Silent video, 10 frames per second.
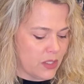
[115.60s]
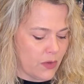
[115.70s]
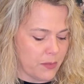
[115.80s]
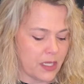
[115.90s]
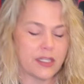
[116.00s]
So
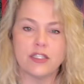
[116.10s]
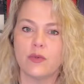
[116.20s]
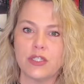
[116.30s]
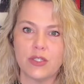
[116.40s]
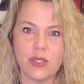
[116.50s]
I'm going to
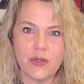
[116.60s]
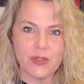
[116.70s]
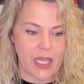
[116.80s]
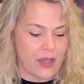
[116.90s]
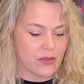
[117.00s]
switch
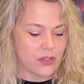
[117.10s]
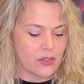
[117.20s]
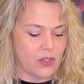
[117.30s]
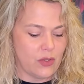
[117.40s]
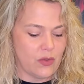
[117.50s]
those out
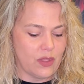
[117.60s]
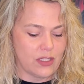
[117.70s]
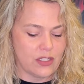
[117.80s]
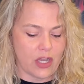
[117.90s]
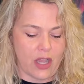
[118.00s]
to
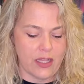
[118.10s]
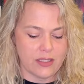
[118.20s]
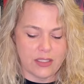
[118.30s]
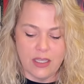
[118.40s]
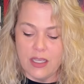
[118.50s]
the
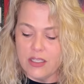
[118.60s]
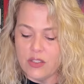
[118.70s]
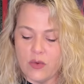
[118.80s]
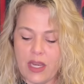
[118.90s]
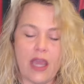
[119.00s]
dots.
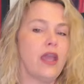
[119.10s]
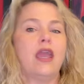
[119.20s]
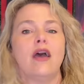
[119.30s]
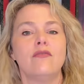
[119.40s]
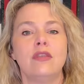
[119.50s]
So now I
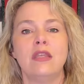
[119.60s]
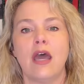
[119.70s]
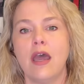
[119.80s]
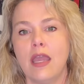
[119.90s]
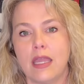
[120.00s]
have
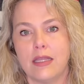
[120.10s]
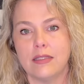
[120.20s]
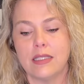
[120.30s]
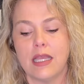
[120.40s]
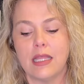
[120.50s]

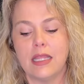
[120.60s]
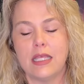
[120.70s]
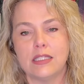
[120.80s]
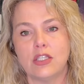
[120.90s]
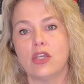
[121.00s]
nines.
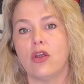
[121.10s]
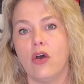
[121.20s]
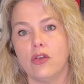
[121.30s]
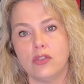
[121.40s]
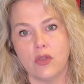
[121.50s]
This could
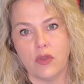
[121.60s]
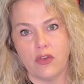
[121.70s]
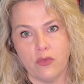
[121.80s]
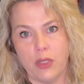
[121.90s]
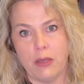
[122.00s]
also
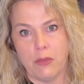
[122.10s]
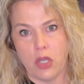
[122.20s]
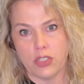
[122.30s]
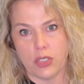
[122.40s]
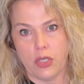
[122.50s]
give me a
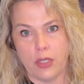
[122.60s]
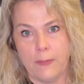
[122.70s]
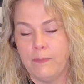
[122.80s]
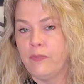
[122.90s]
Mahjong.